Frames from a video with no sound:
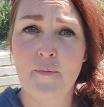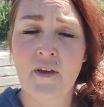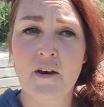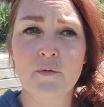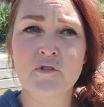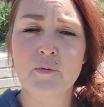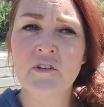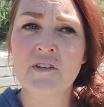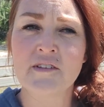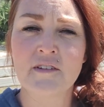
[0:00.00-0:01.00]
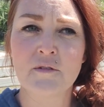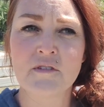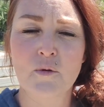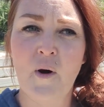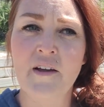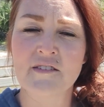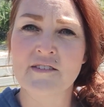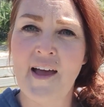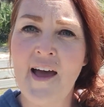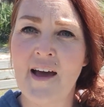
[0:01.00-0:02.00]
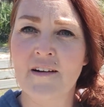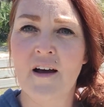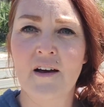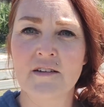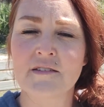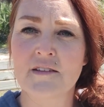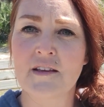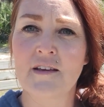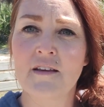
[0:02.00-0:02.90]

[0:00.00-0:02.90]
And it was really quite sad, honestly.